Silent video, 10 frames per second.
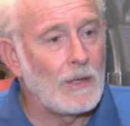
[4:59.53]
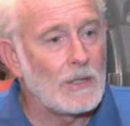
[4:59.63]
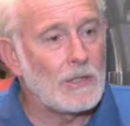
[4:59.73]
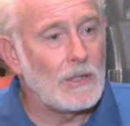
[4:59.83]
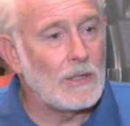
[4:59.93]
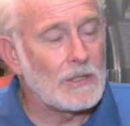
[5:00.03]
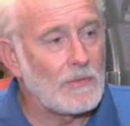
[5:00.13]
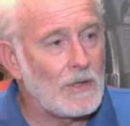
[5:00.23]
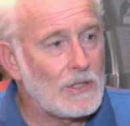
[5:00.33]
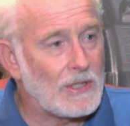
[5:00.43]
She is a
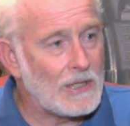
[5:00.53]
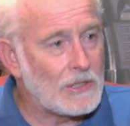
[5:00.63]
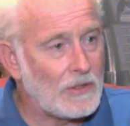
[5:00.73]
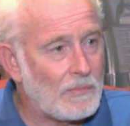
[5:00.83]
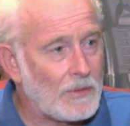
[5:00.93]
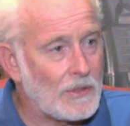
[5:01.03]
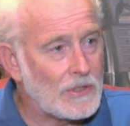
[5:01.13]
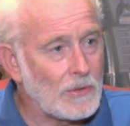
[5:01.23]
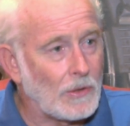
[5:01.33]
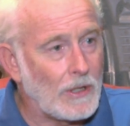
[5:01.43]
very sensitive
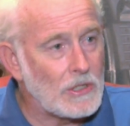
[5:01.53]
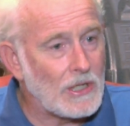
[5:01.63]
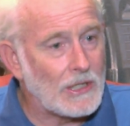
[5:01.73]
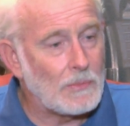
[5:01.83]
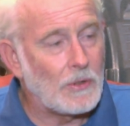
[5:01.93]
person, although she had to